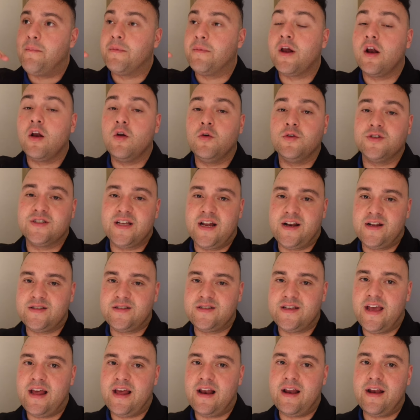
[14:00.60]
closer to
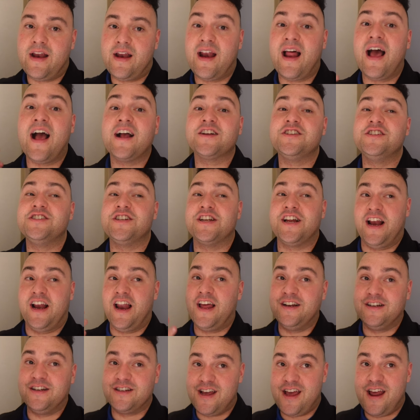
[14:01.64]
sailing, and I actually
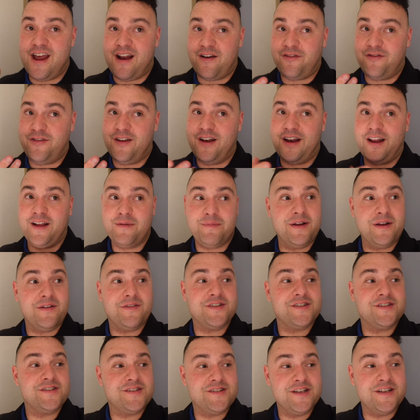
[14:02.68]
declined it, and I feel like a bit of
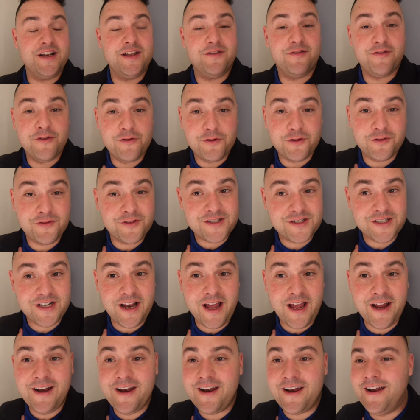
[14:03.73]
a silly fool for
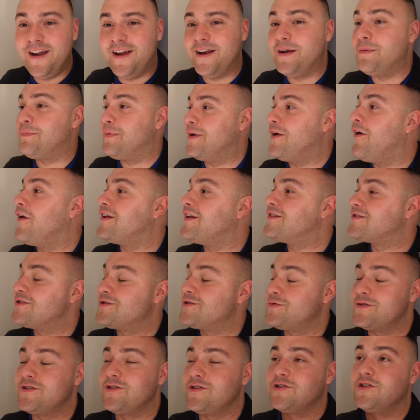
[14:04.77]
declining it, to be honest, because it
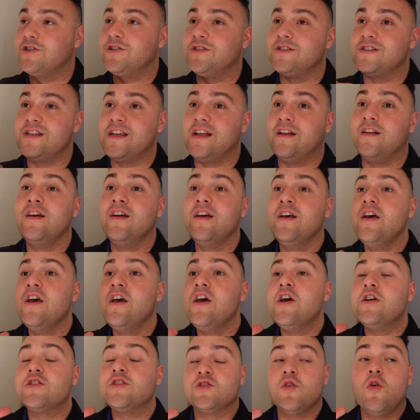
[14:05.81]
was such a good deal.
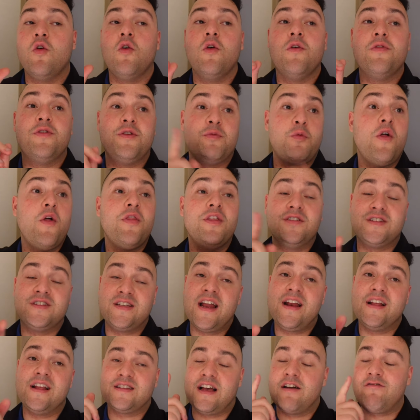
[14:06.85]
So what they
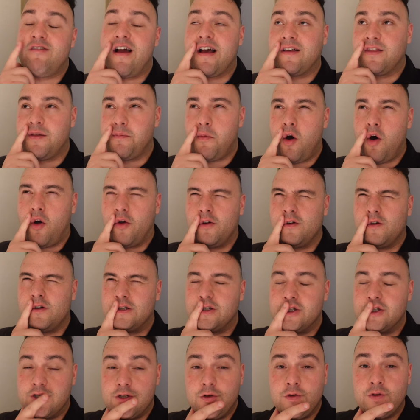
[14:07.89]
said is, I rang them on
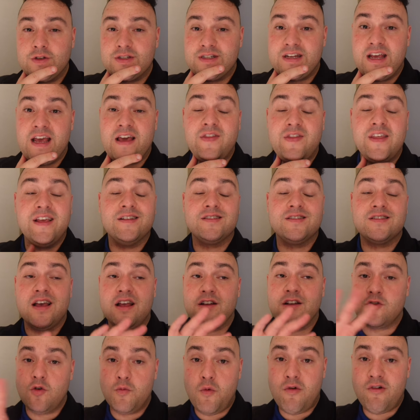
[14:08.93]
Tuesday, and they
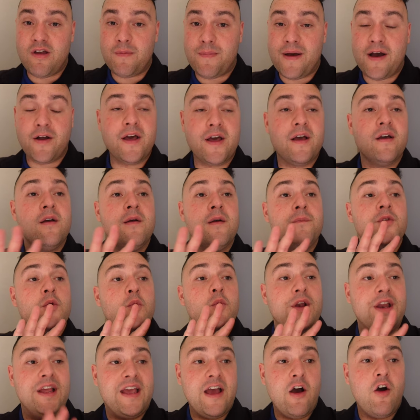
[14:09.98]
said, don't worry about it.
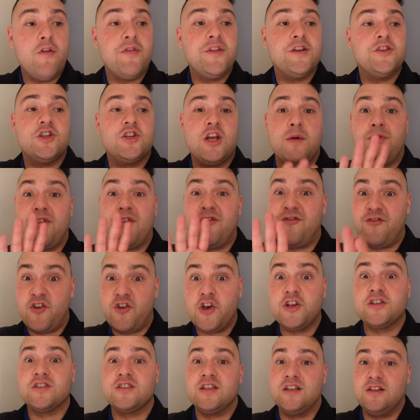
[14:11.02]
When you get on the ship, the
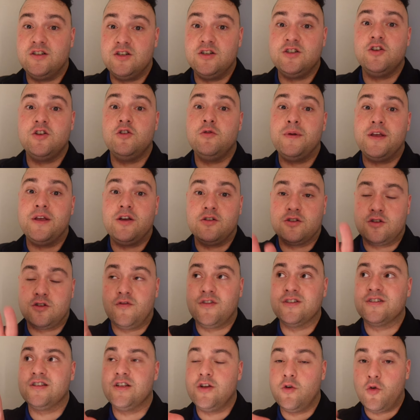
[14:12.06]
first thing to do, because
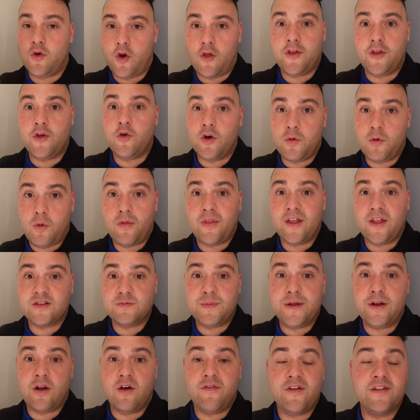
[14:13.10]
obviously you're not the only one that's
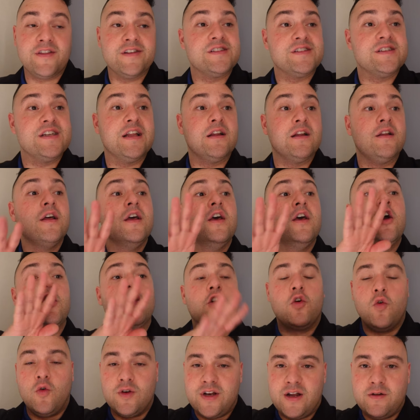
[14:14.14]
been offered this deal,
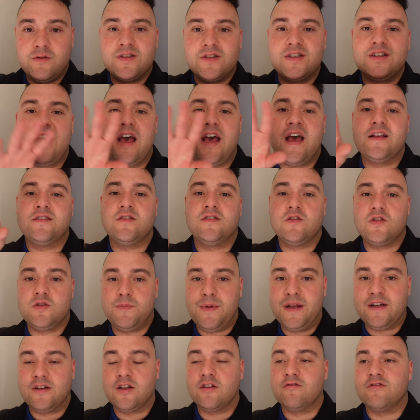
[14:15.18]
go downstairs,
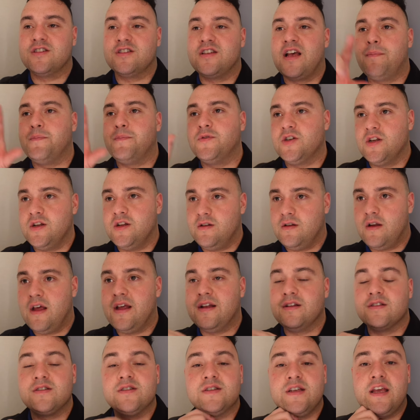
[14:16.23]
speak to the reception,
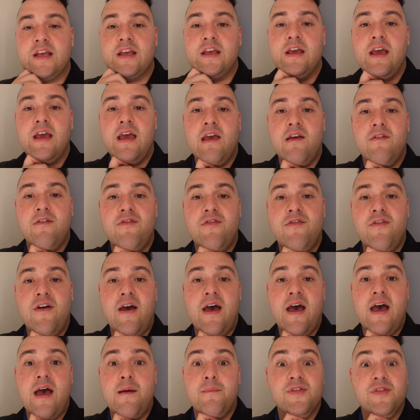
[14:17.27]
and see if
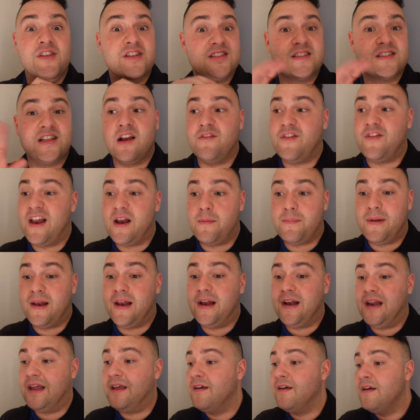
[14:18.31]
there's still
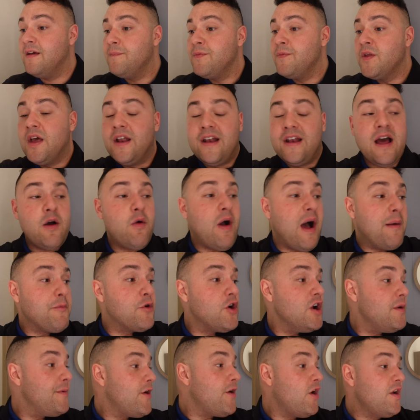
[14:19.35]
availability. Now, I'm going
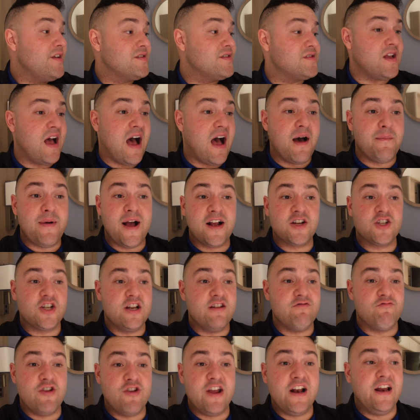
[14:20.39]
to be honest, I'm actually
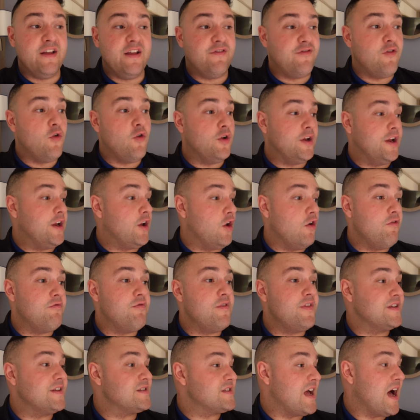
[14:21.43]
really falling in love with
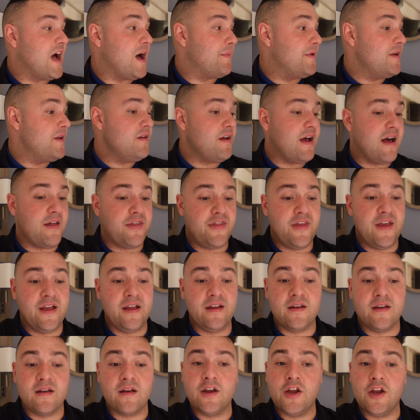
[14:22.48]
this cabin. I
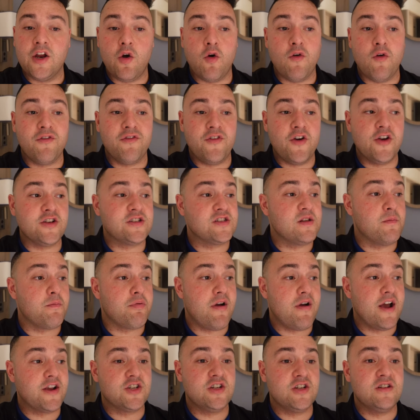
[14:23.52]
think, you know, first
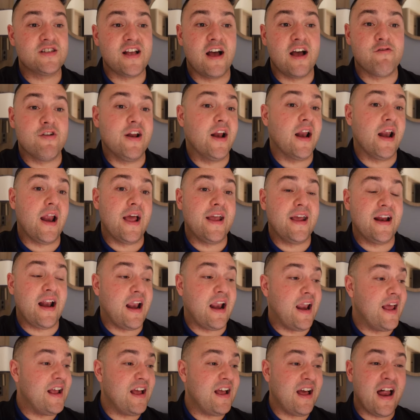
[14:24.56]
impressions, I really like it. I
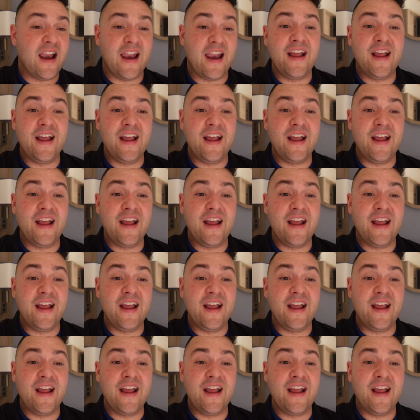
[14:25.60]
like